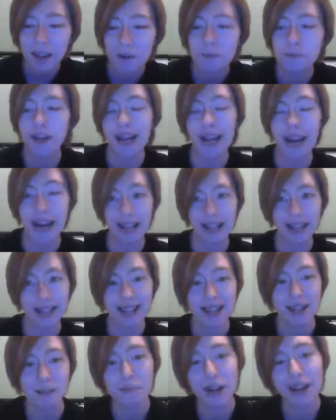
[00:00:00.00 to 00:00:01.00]
what I
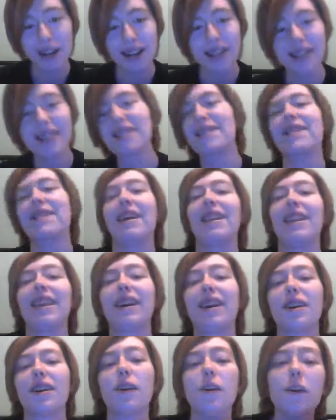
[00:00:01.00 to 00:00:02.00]
like about it is that, like,
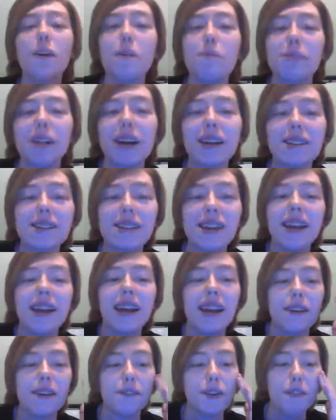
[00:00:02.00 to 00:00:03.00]
on Google Plus,
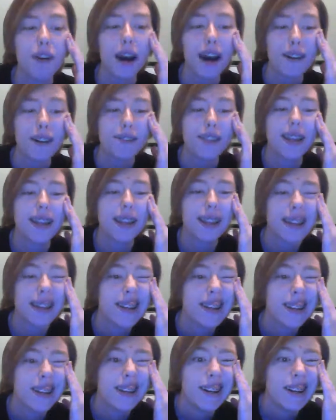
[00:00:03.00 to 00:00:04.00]
if you have like
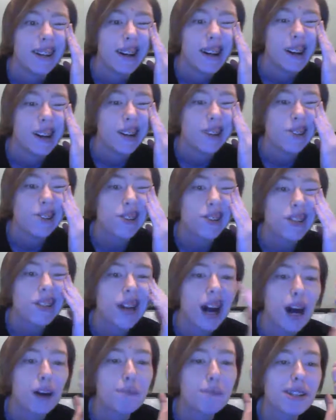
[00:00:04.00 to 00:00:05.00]
100
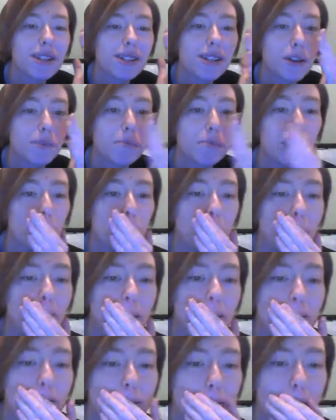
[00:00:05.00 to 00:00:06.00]
comments on a post
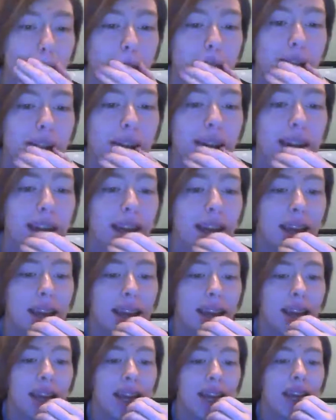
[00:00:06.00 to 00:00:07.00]
or something,
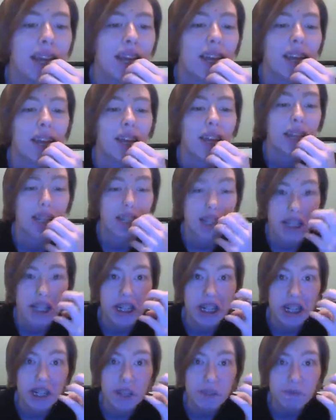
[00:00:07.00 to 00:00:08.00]
it
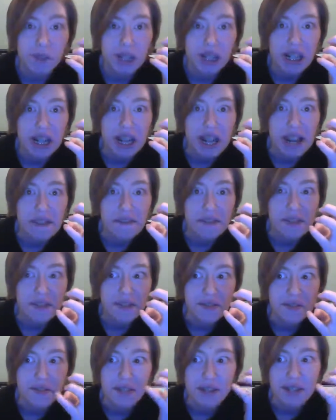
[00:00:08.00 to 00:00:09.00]
takes forever
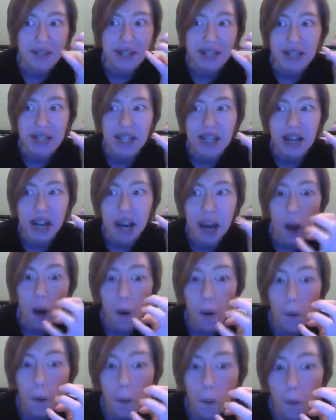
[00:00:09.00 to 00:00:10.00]
for it to
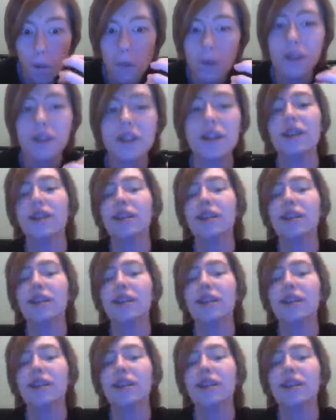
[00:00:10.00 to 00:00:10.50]
load.